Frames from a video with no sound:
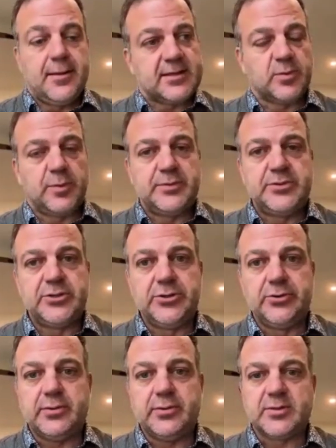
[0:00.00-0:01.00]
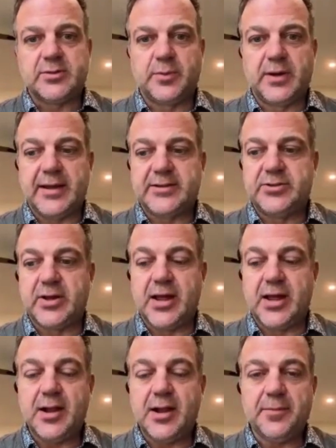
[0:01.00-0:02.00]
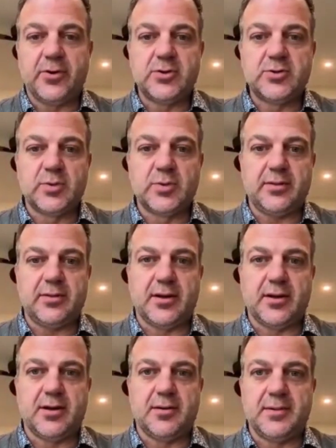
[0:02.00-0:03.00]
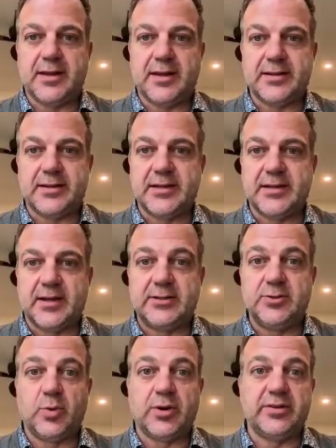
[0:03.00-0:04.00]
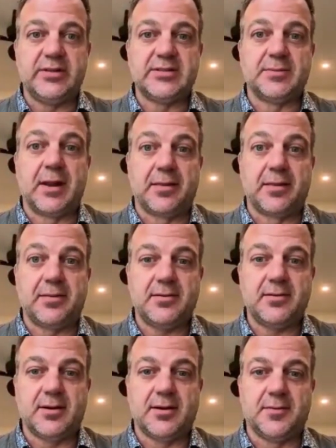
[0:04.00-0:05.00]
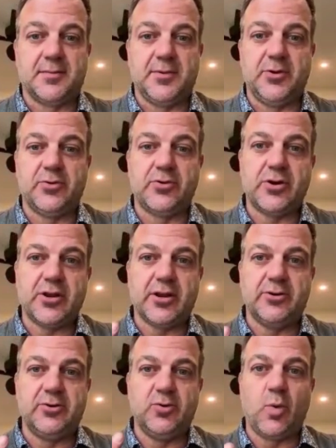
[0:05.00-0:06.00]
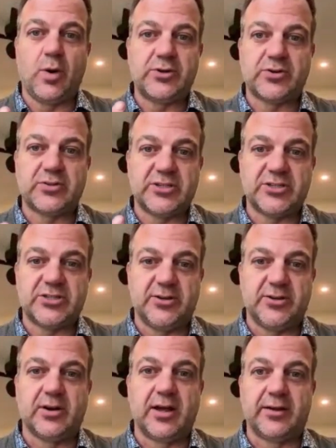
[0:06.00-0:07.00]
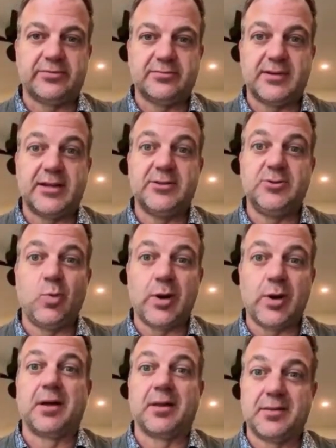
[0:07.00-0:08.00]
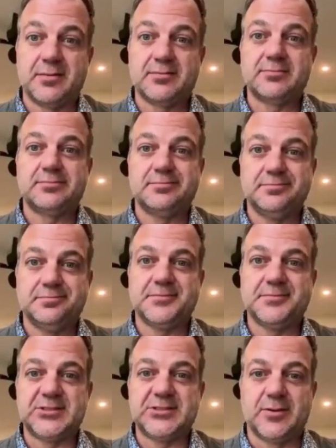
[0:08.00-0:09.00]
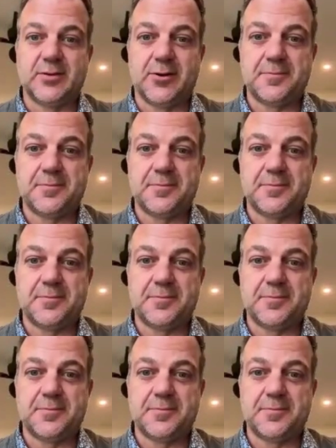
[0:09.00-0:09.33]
that's what we do. That's what we'd like to help folks with. And like I say, I do one of these a month. You're only going to do one transition in your life. I do one a month. So there we